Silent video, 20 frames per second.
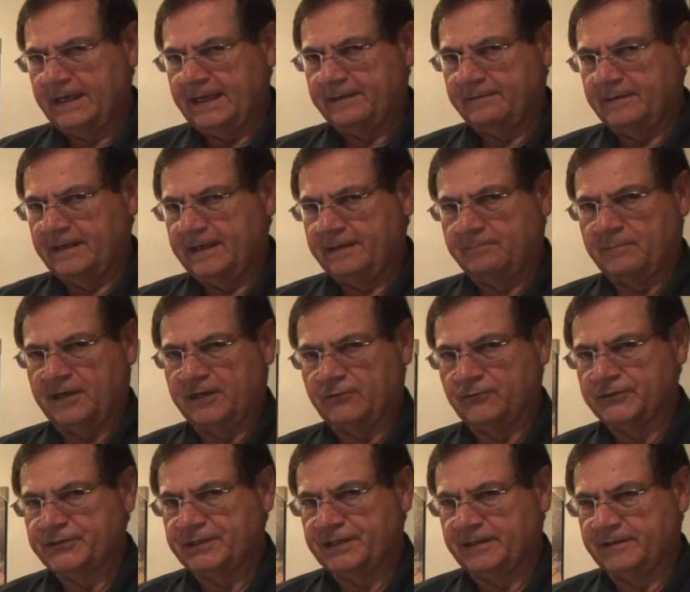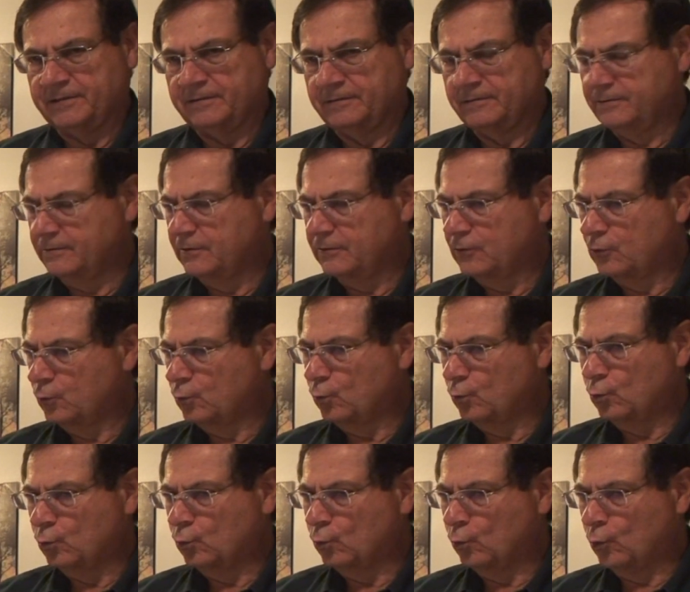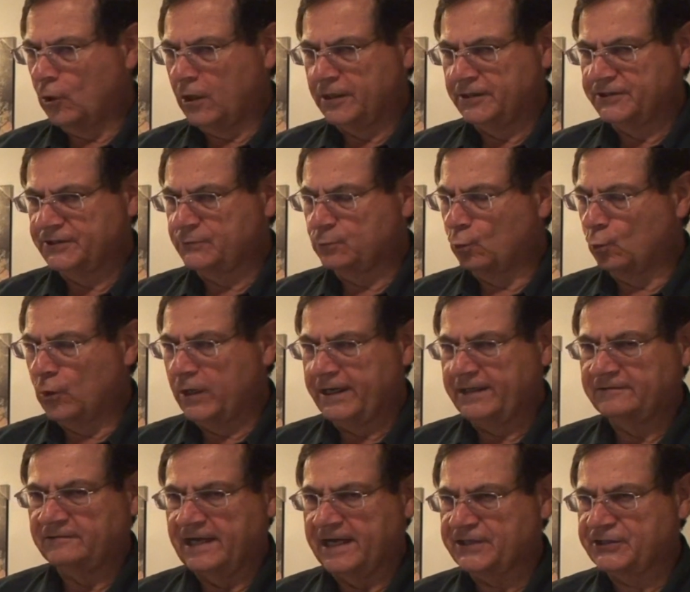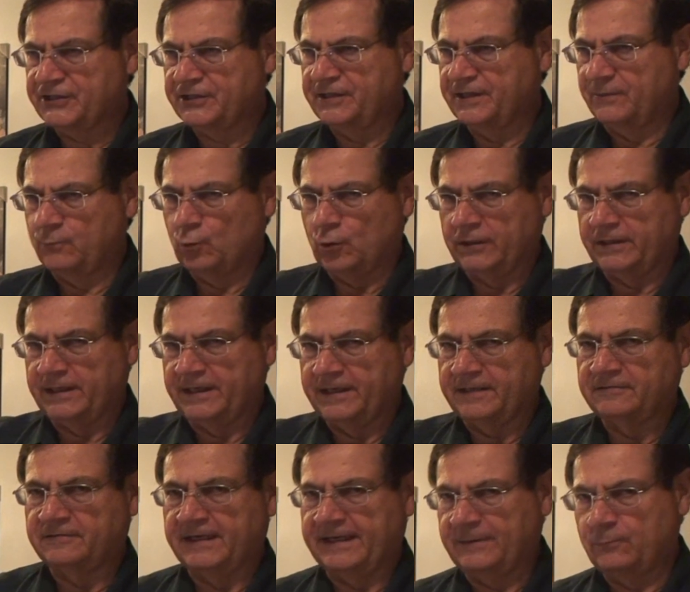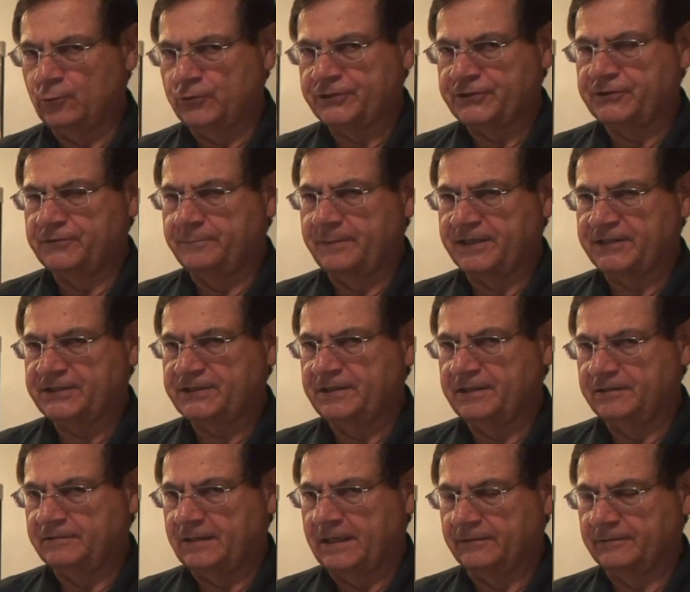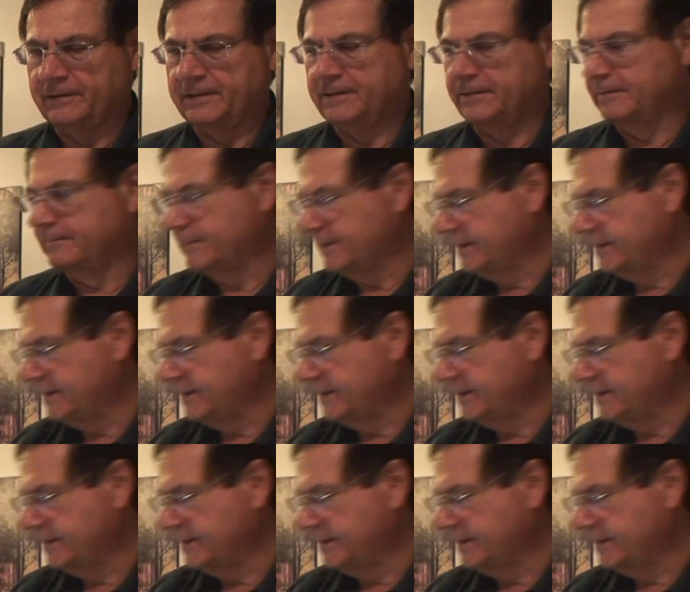at Micro Center was way less than what they claim was the best deal out there.